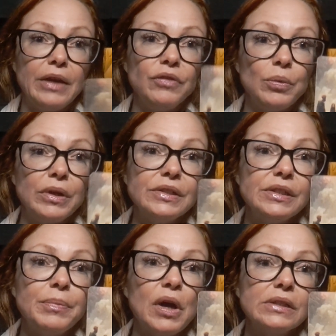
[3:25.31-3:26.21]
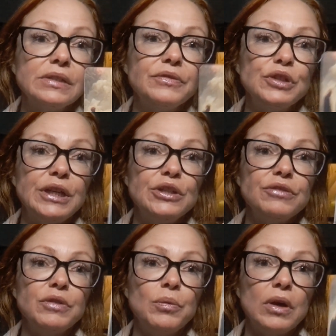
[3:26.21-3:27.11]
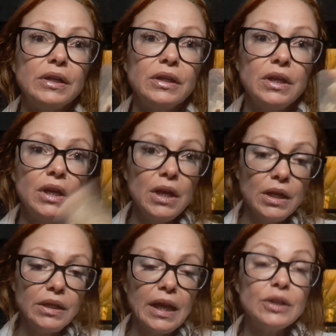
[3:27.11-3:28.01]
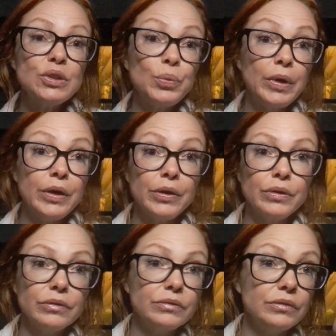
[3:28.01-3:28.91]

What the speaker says: If you want to see positive change, if you want to get to where,